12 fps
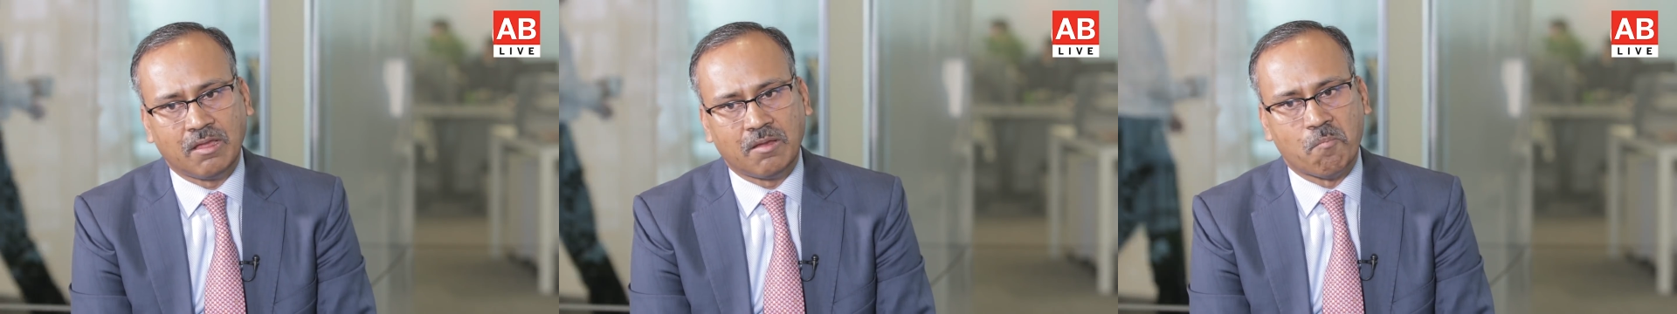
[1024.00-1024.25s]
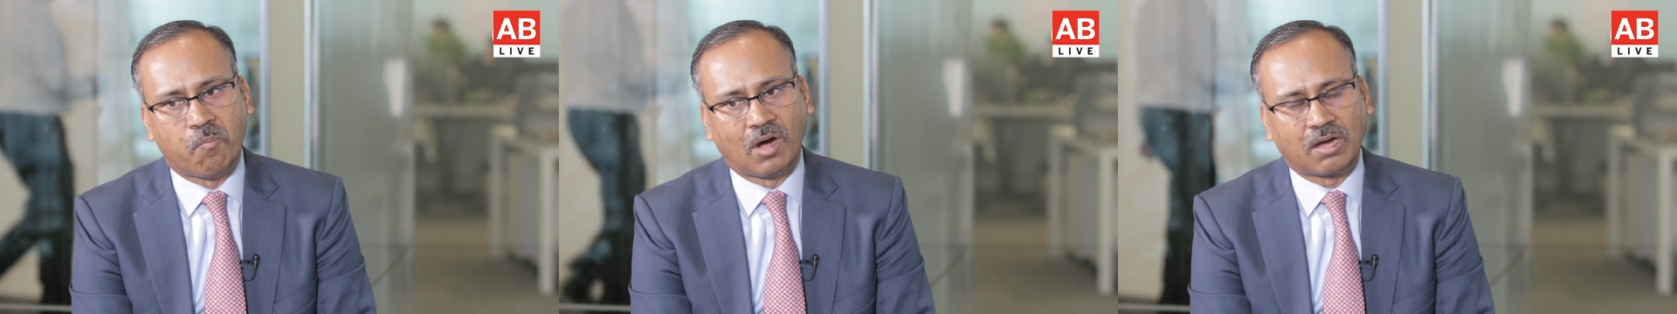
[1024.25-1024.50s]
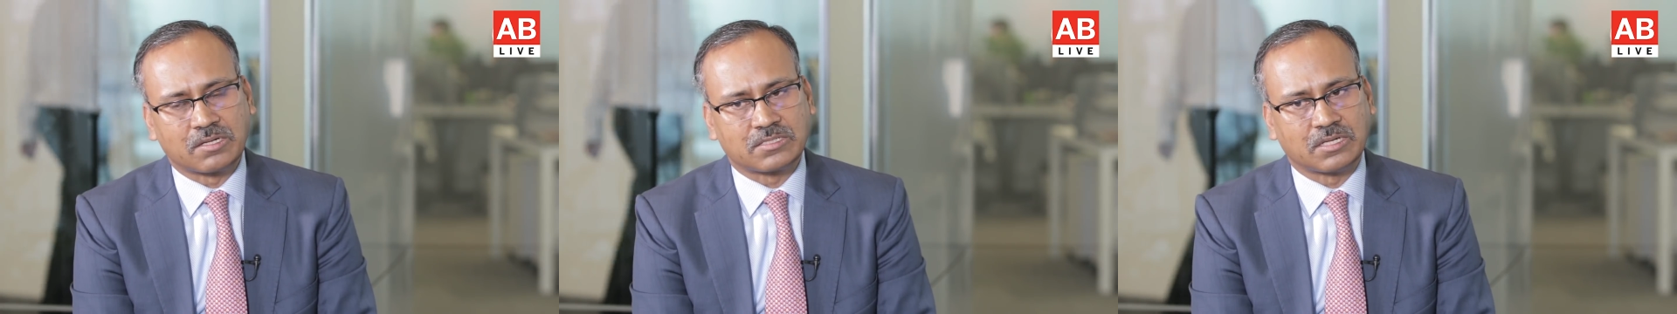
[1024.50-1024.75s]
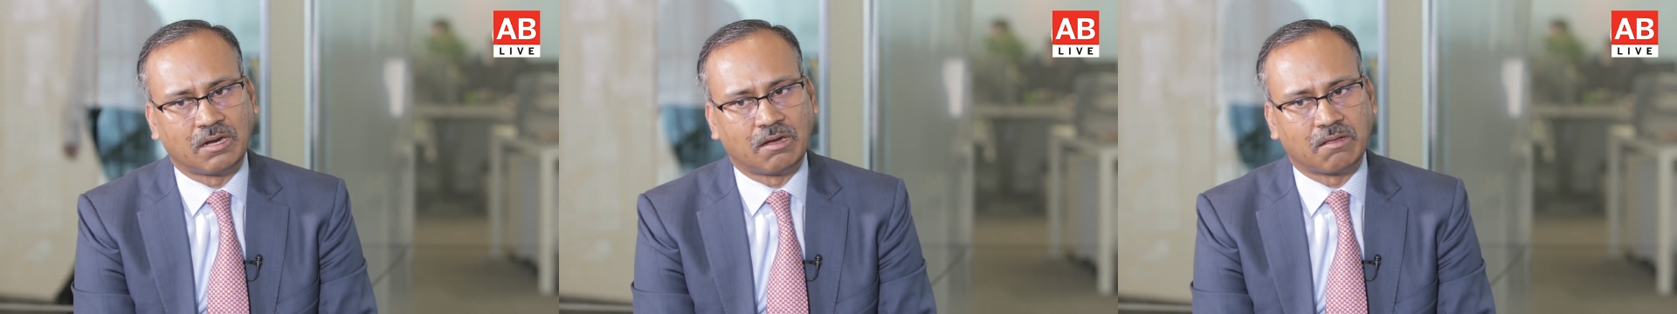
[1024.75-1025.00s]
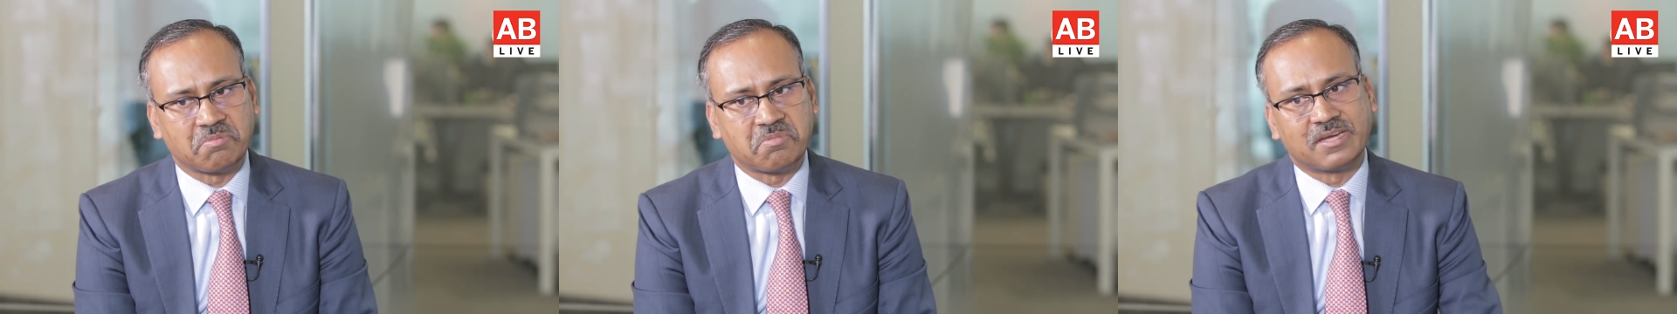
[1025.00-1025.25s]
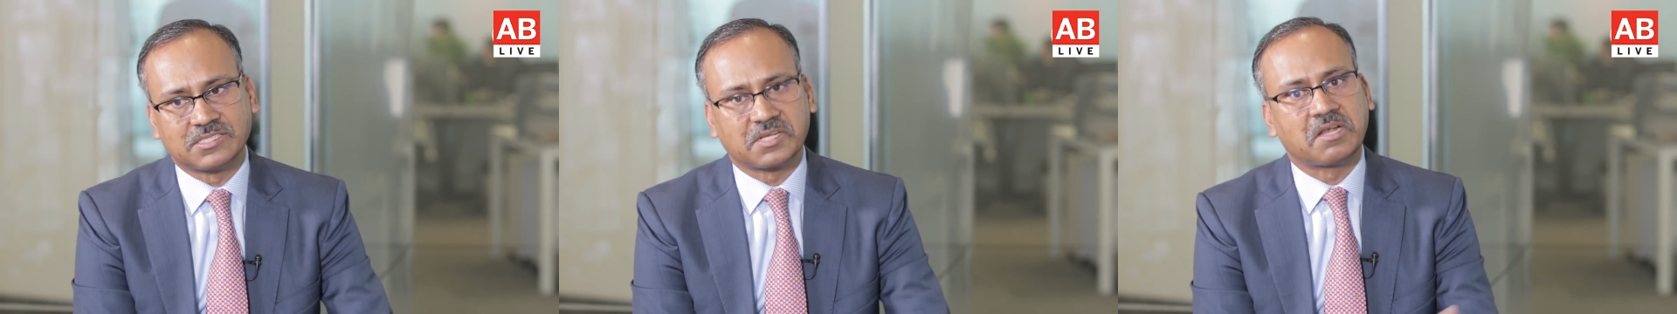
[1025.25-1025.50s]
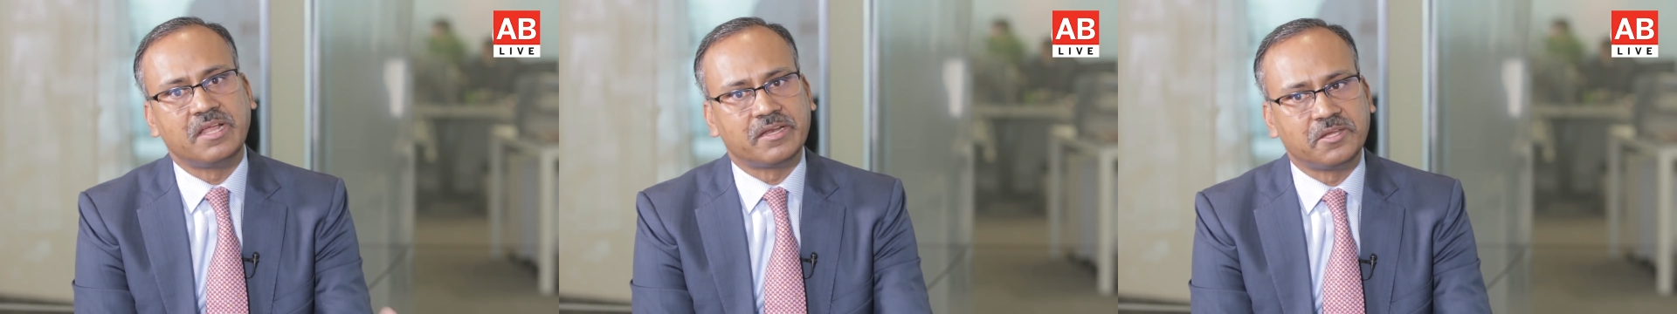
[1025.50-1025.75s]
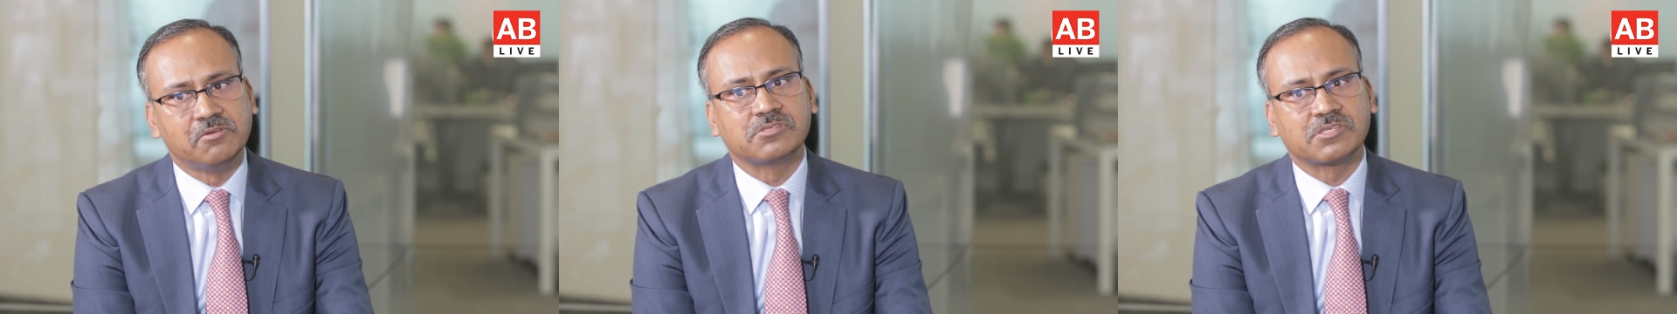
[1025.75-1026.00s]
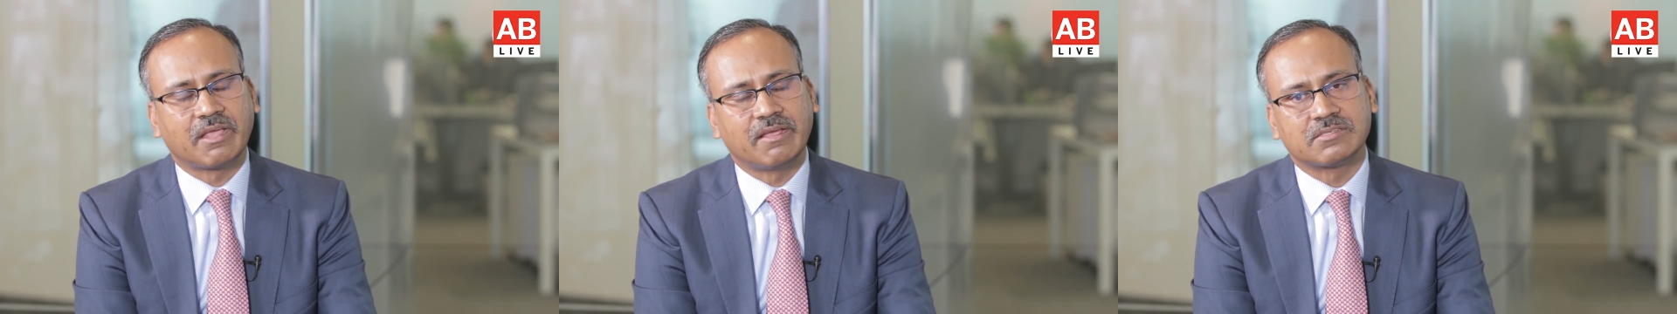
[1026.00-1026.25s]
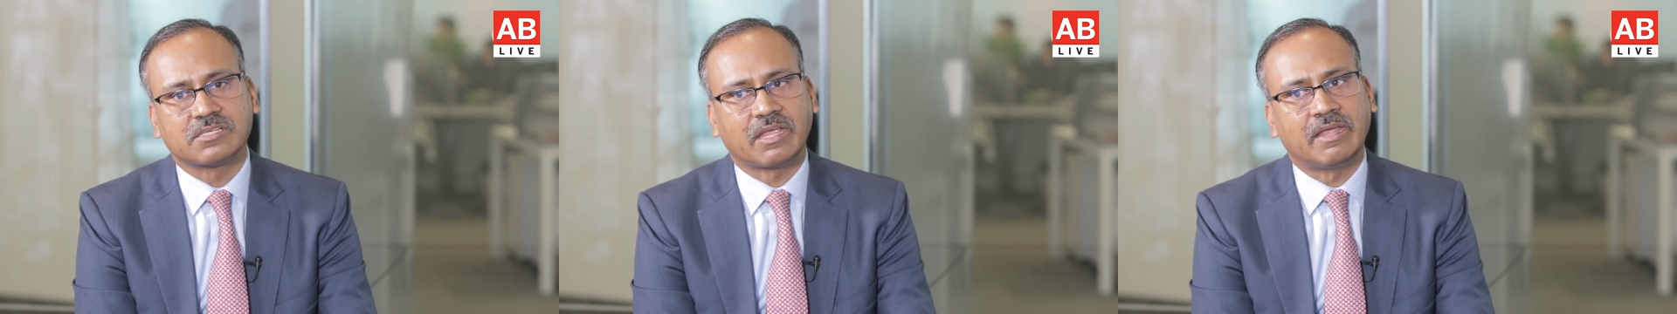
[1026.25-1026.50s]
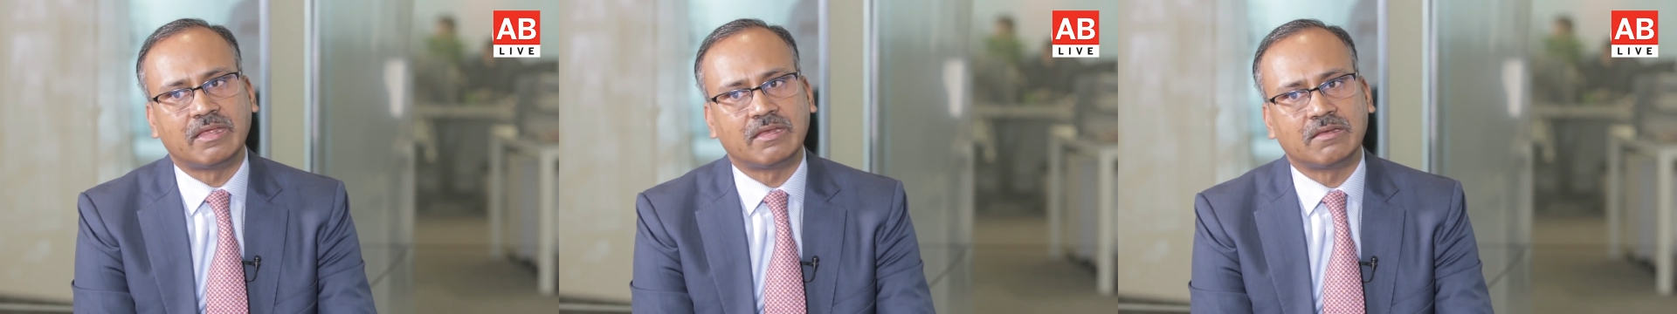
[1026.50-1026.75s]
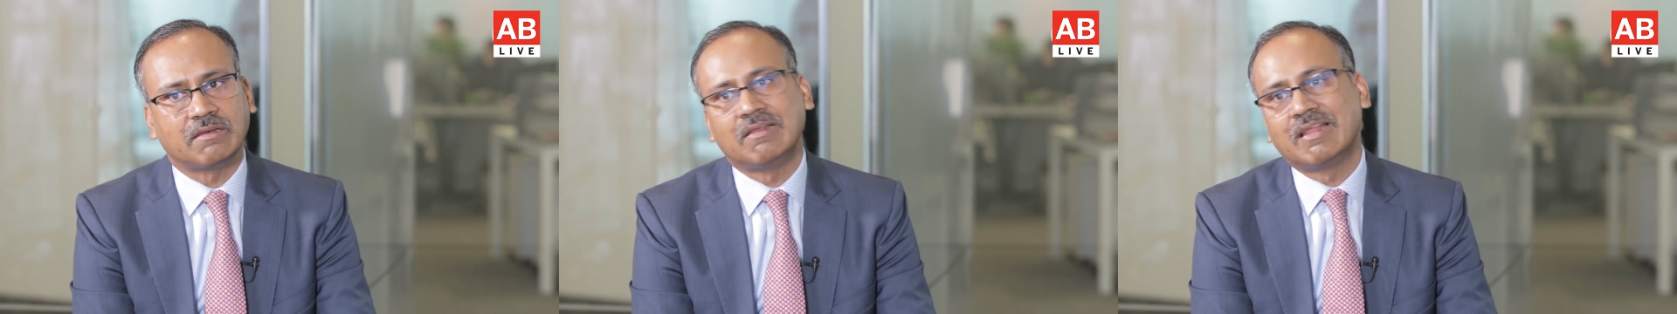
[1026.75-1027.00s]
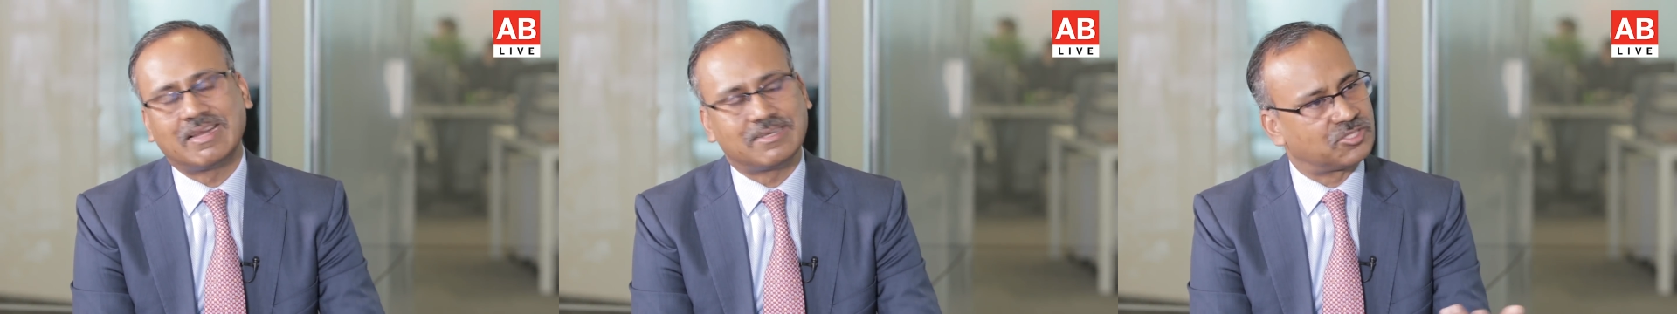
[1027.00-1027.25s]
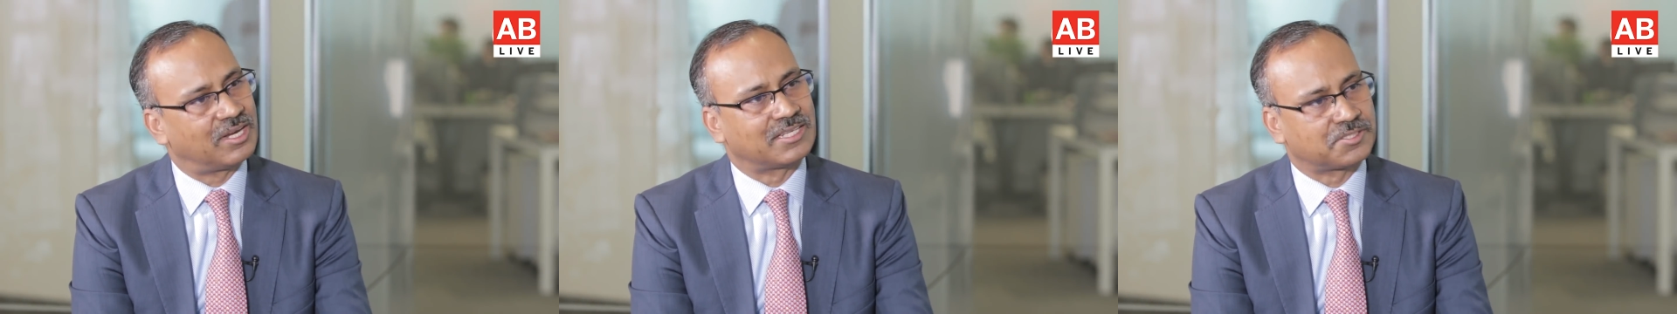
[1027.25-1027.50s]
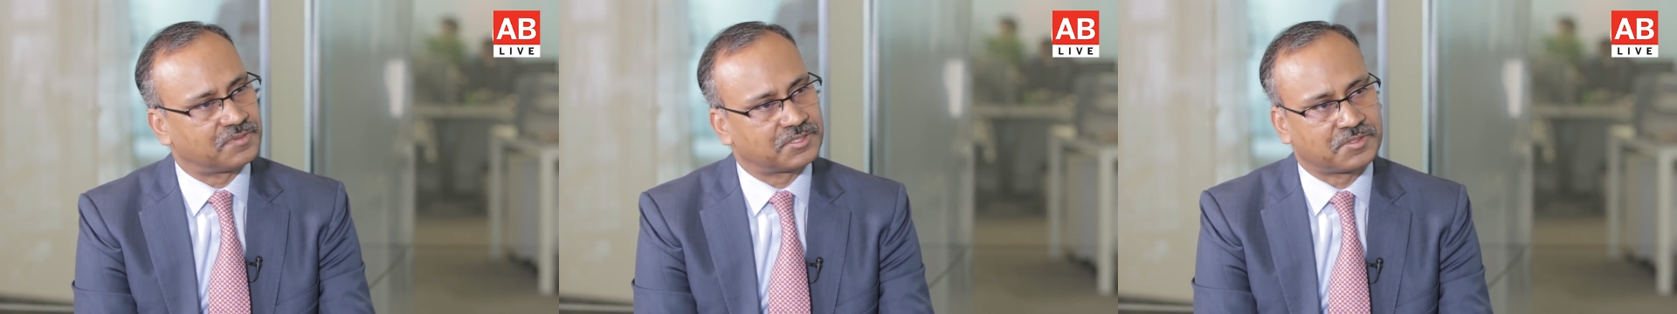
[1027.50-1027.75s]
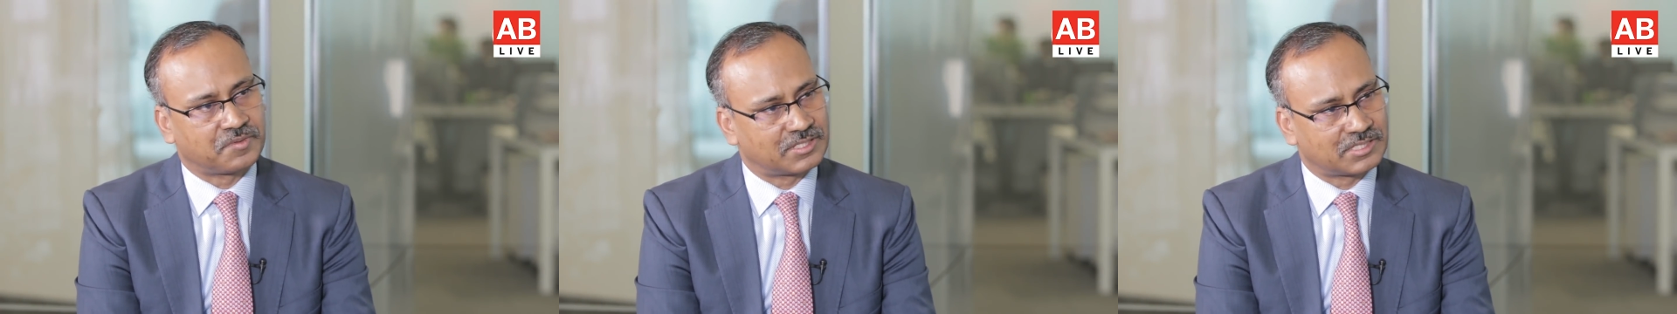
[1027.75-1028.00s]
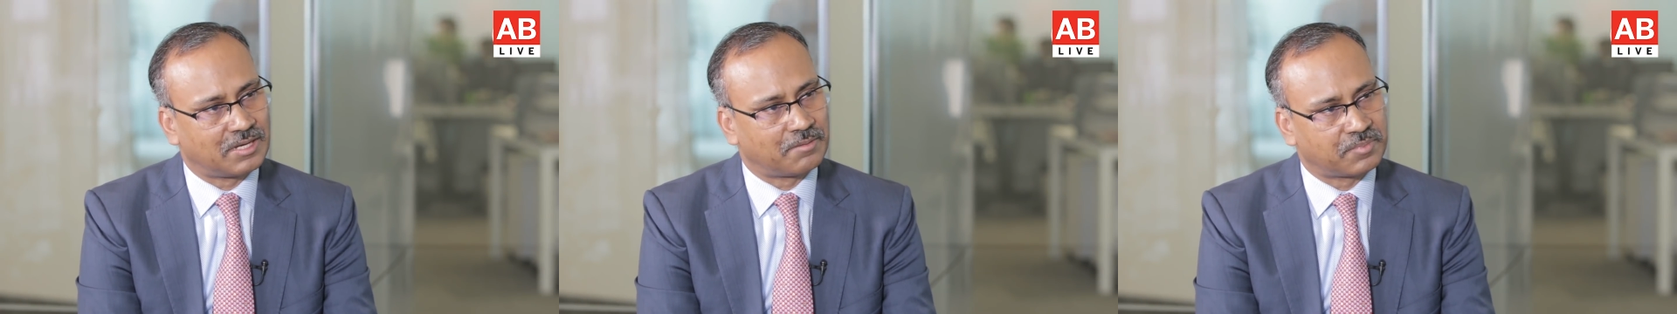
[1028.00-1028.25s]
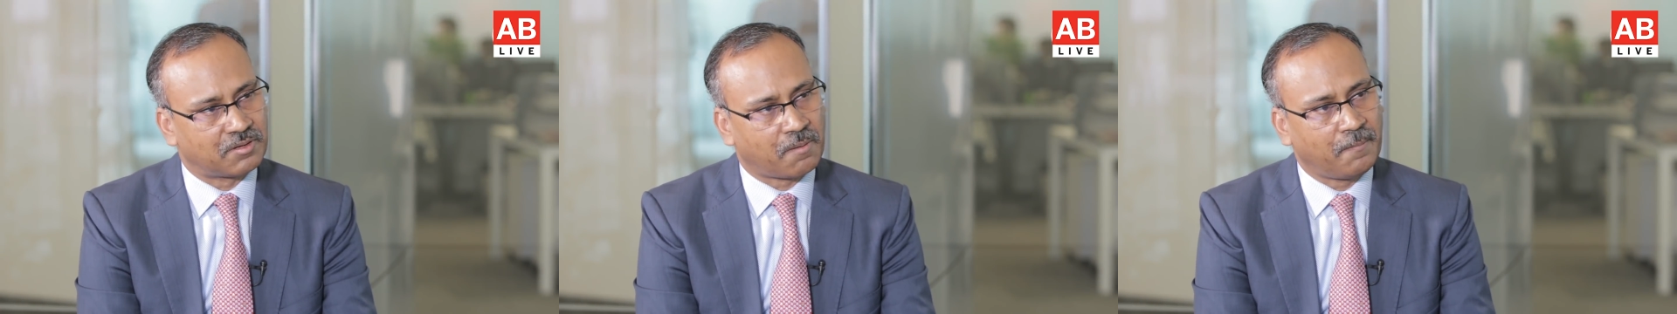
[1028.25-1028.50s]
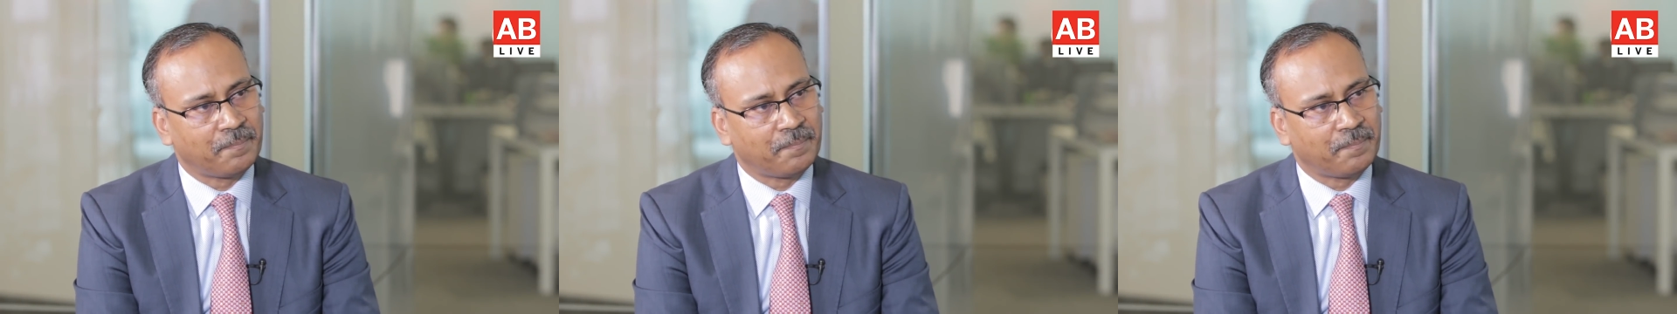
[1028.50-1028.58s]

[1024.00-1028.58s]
but there is a clear use case in land transfers, for example.